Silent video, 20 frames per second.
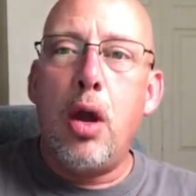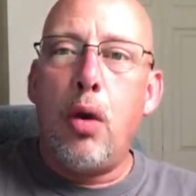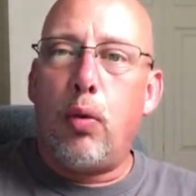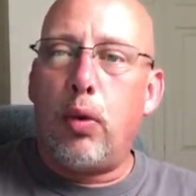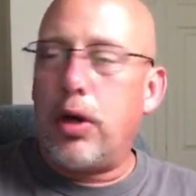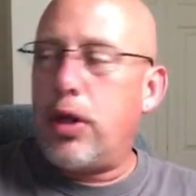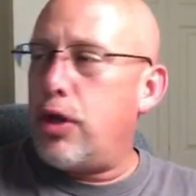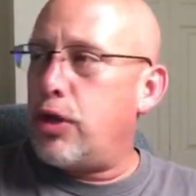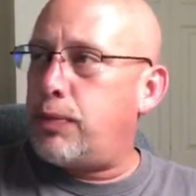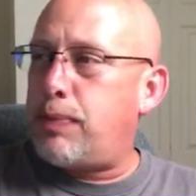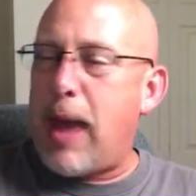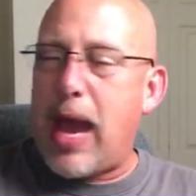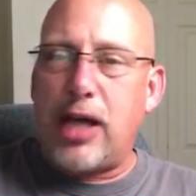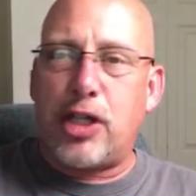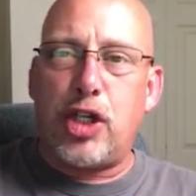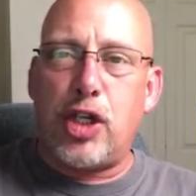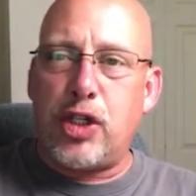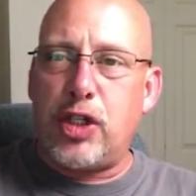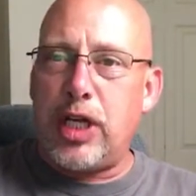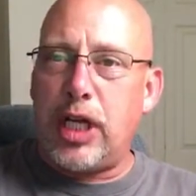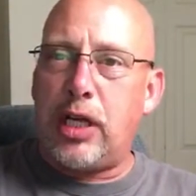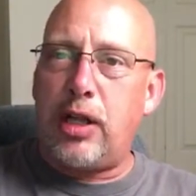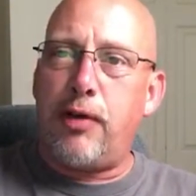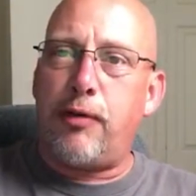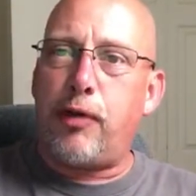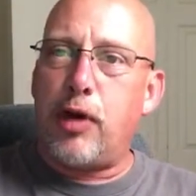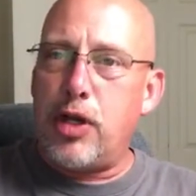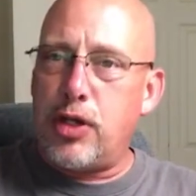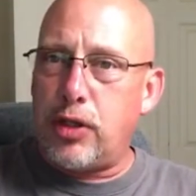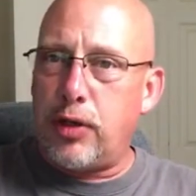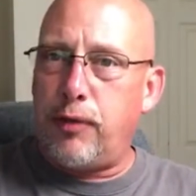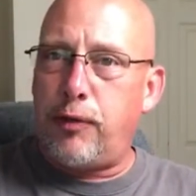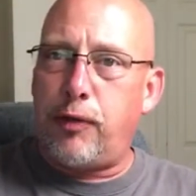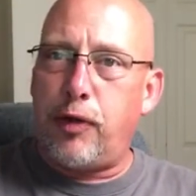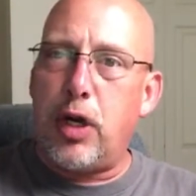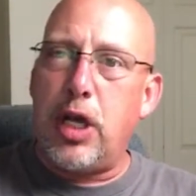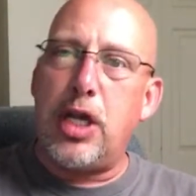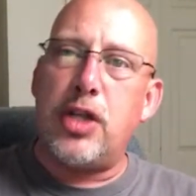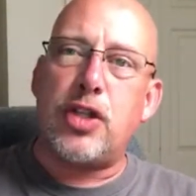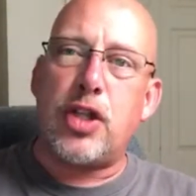One of those packs you stick in the freezer and
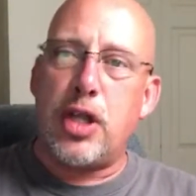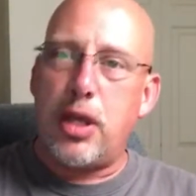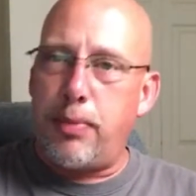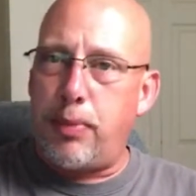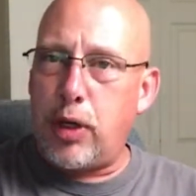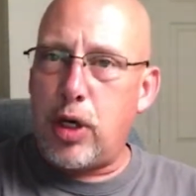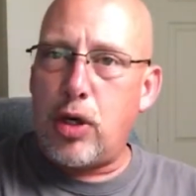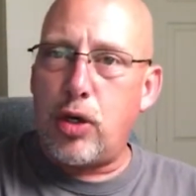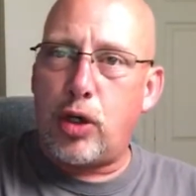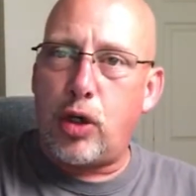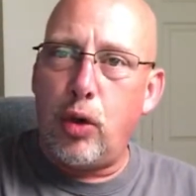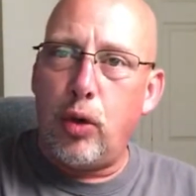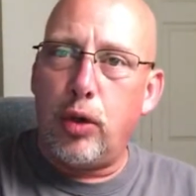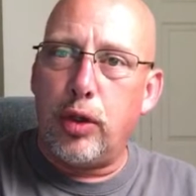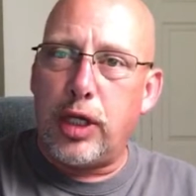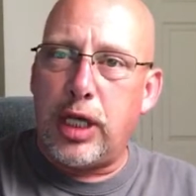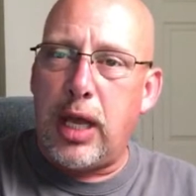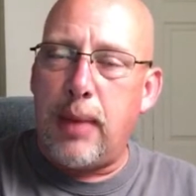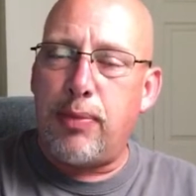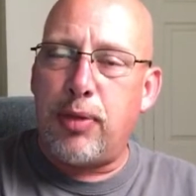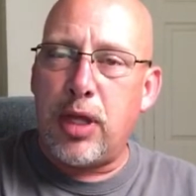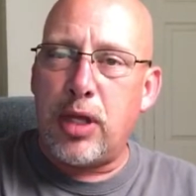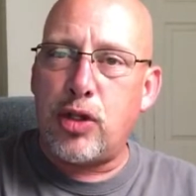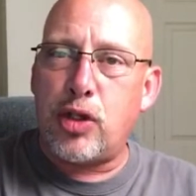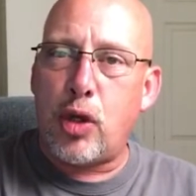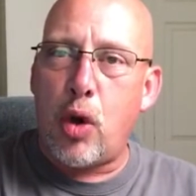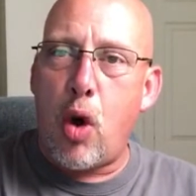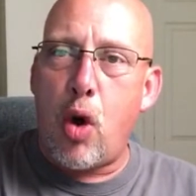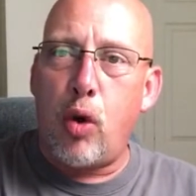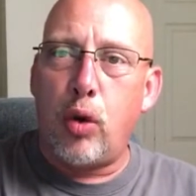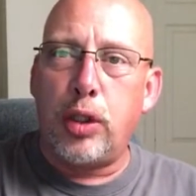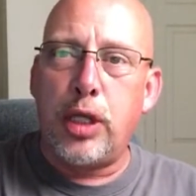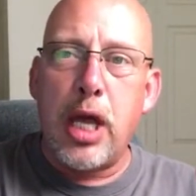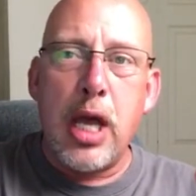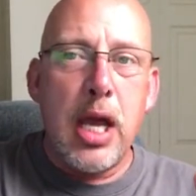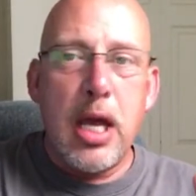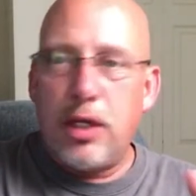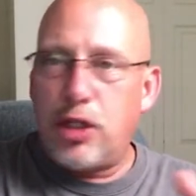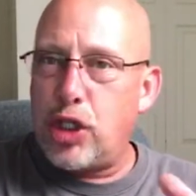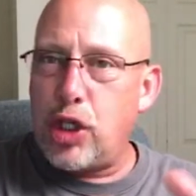freeze, and then you put in your cooler to keep things cold.
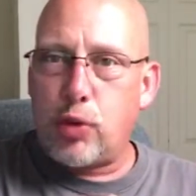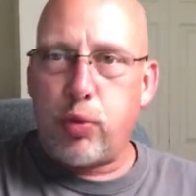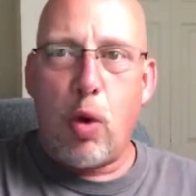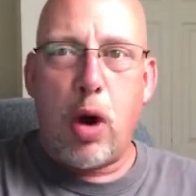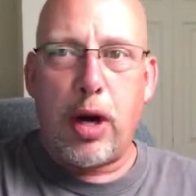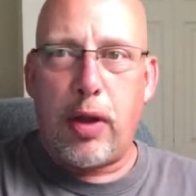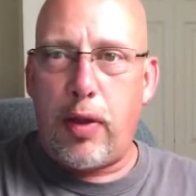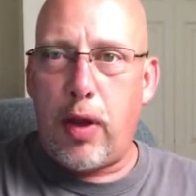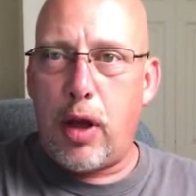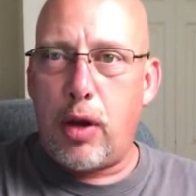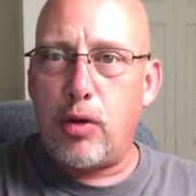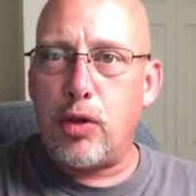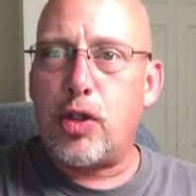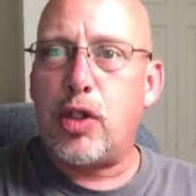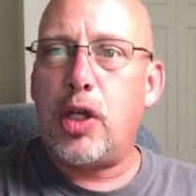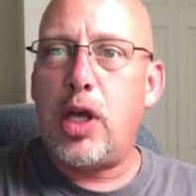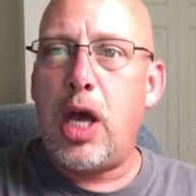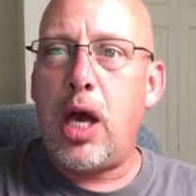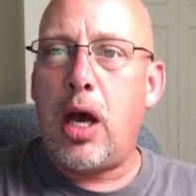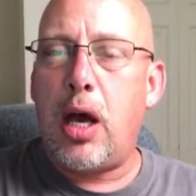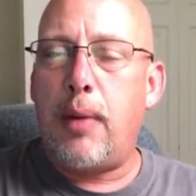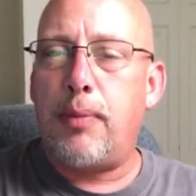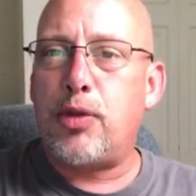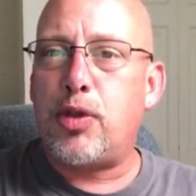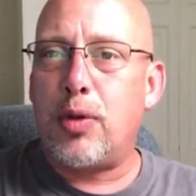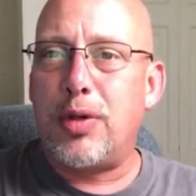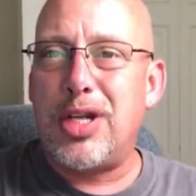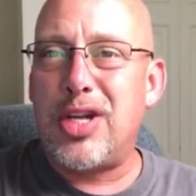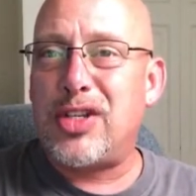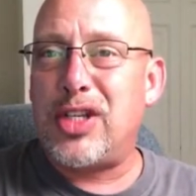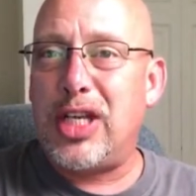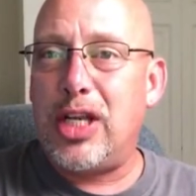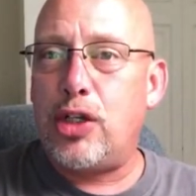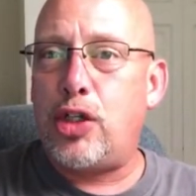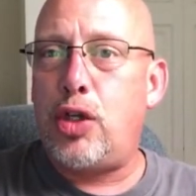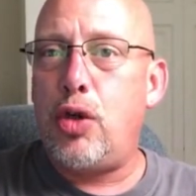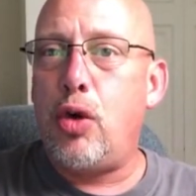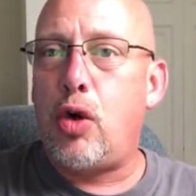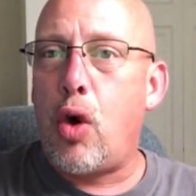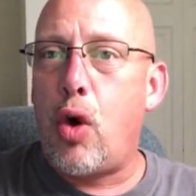Just one of those, um, so it doesn't get
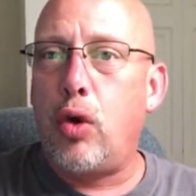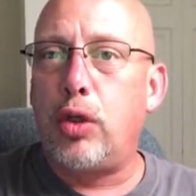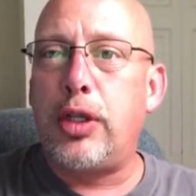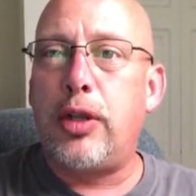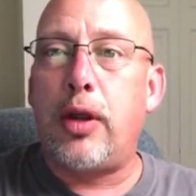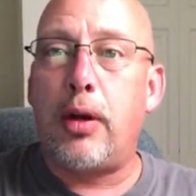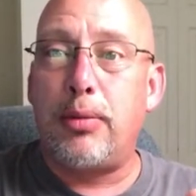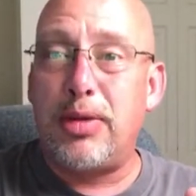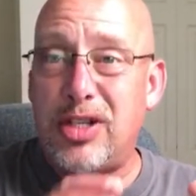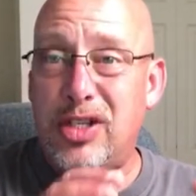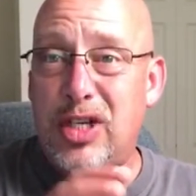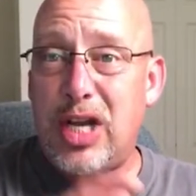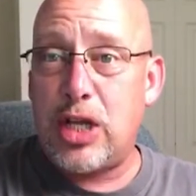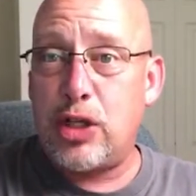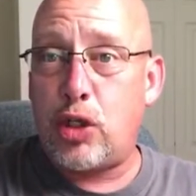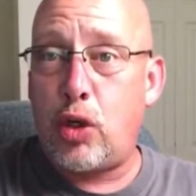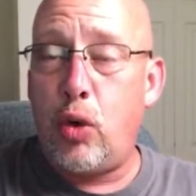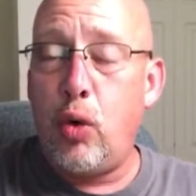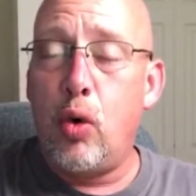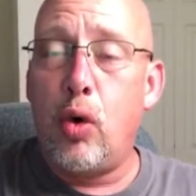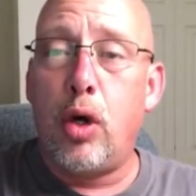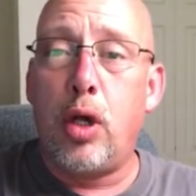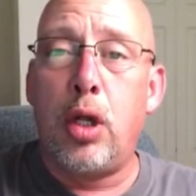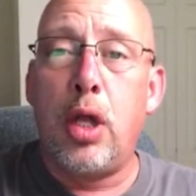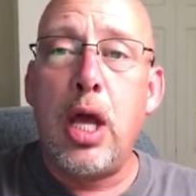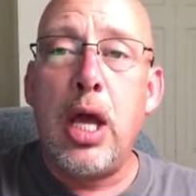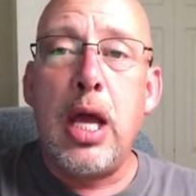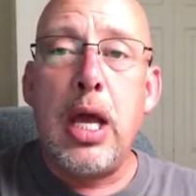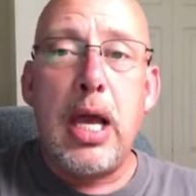too cold in there, but it stays cool.